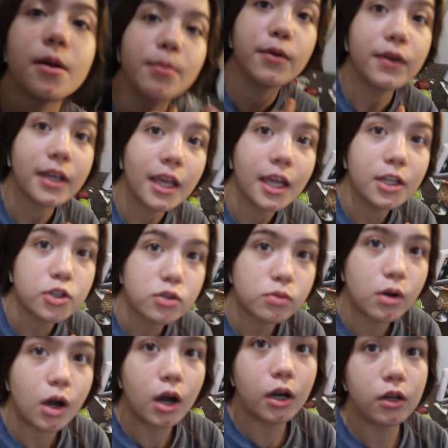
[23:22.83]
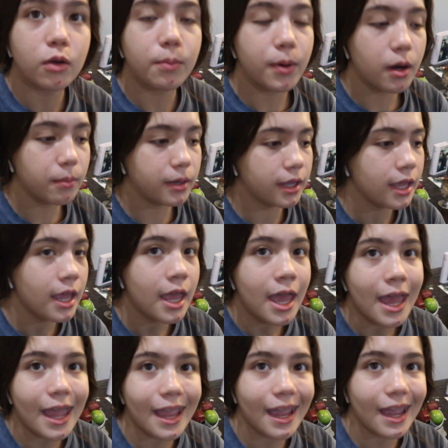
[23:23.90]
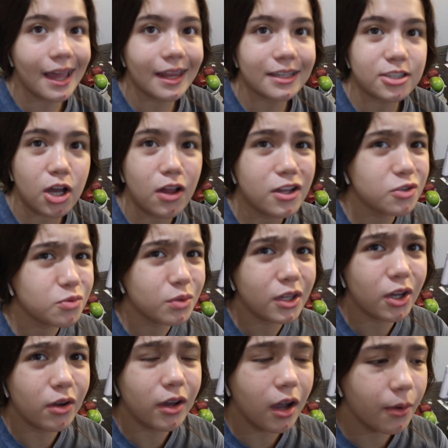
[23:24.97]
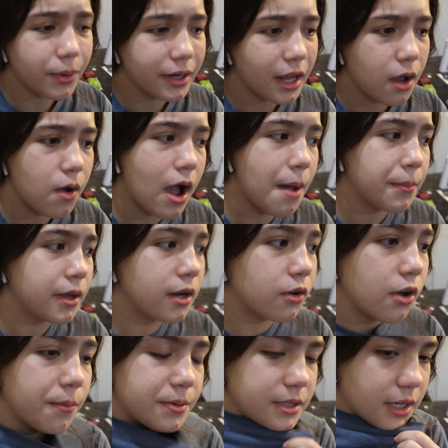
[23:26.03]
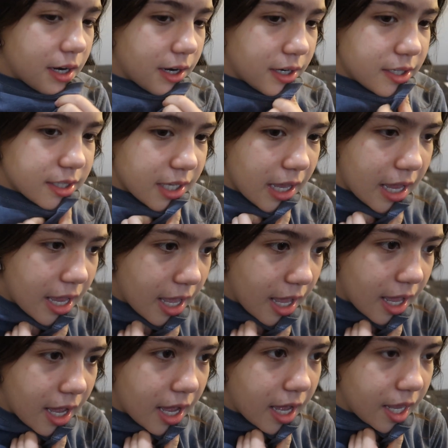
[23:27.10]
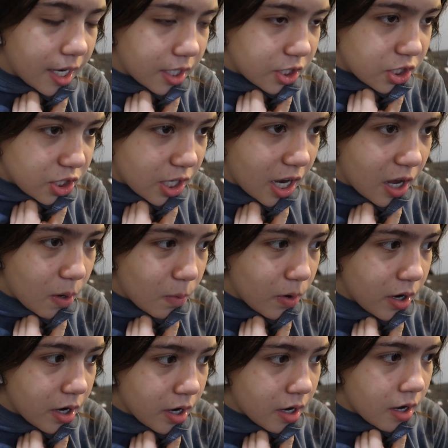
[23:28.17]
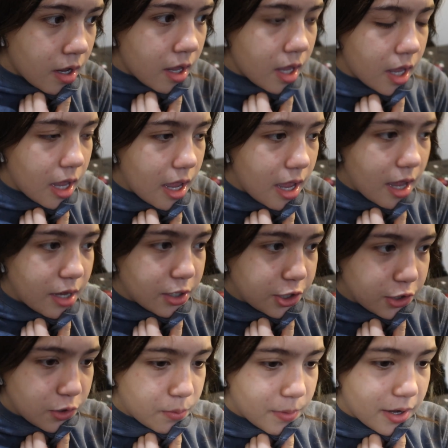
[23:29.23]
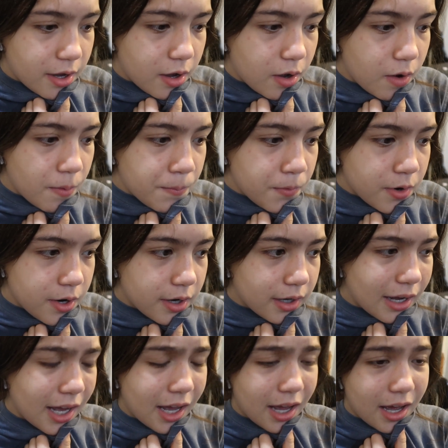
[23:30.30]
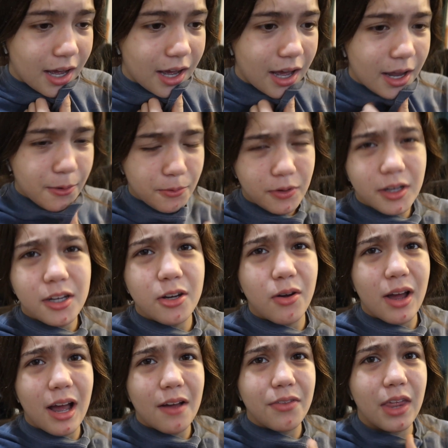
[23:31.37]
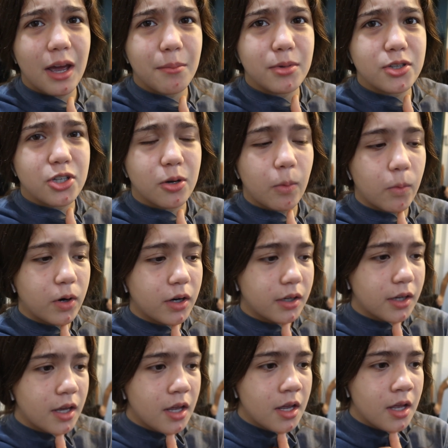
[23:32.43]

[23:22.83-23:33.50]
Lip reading: start moving into our new apartment and that's all that's really going on right now. I'm gonna go upstairs and shower and do my homework. I really don't have that much homework.